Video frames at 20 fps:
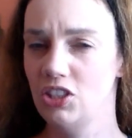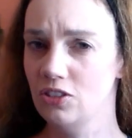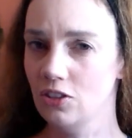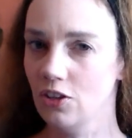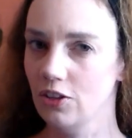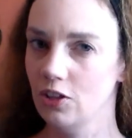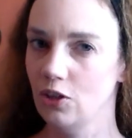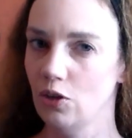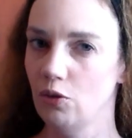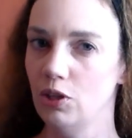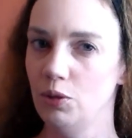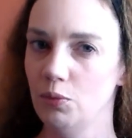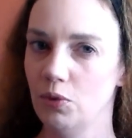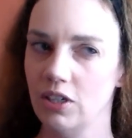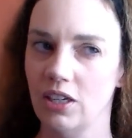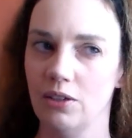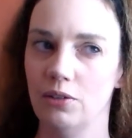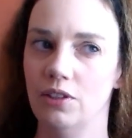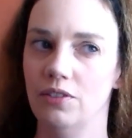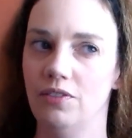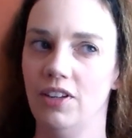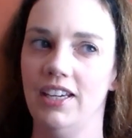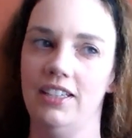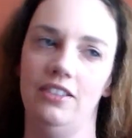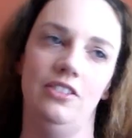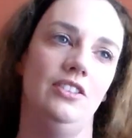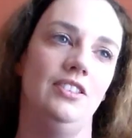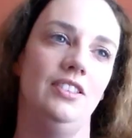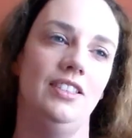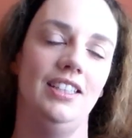She's not the only one I would have
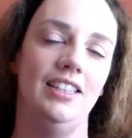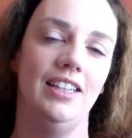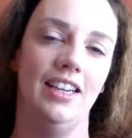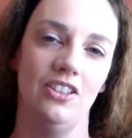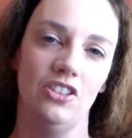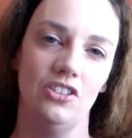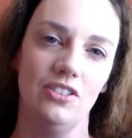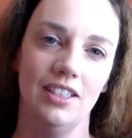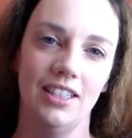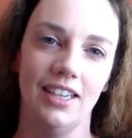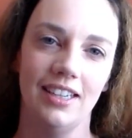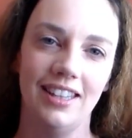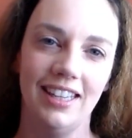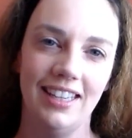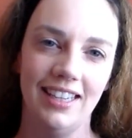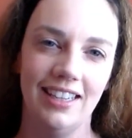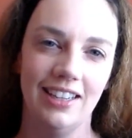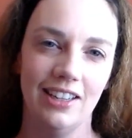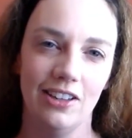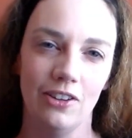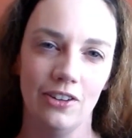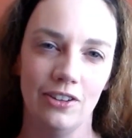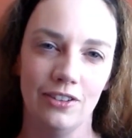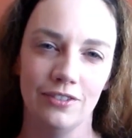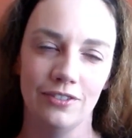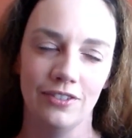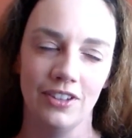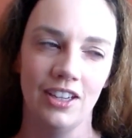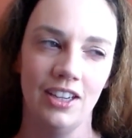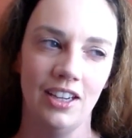liked to have seen, actually. I think a lot
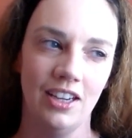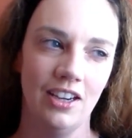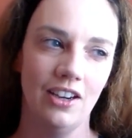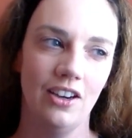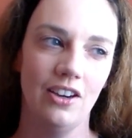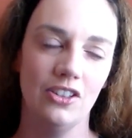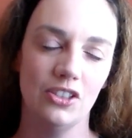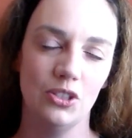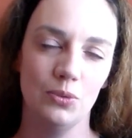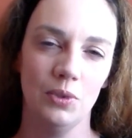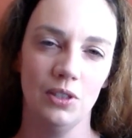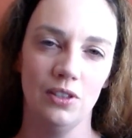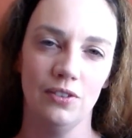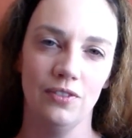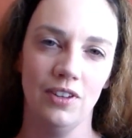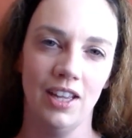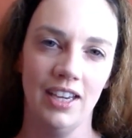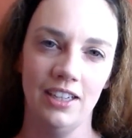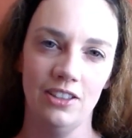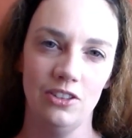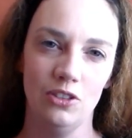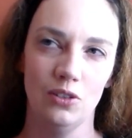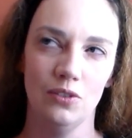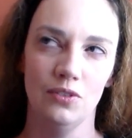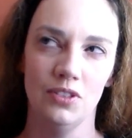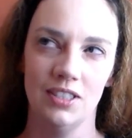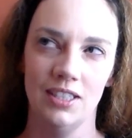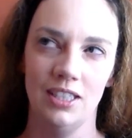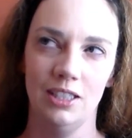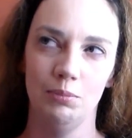of us would have liked to
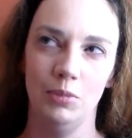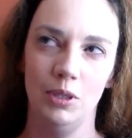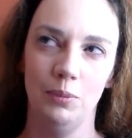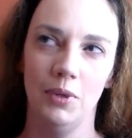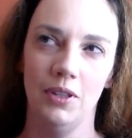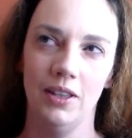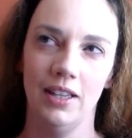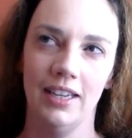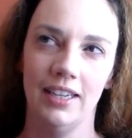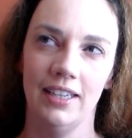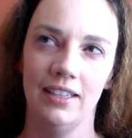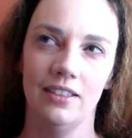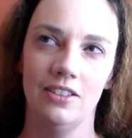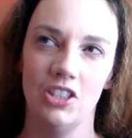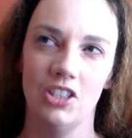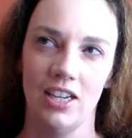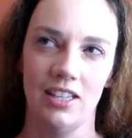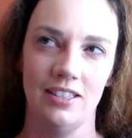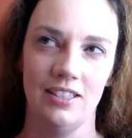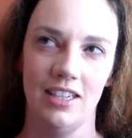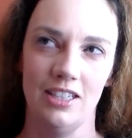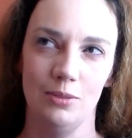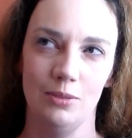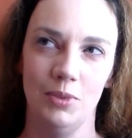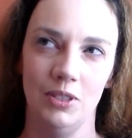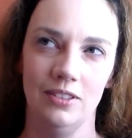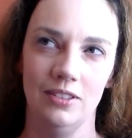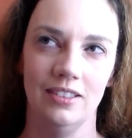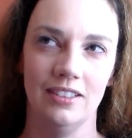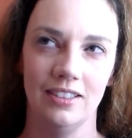have seen people like Chet
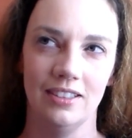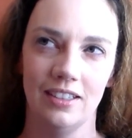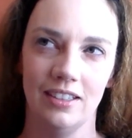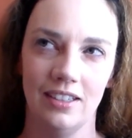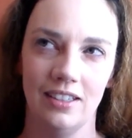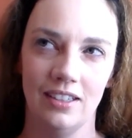Desmond,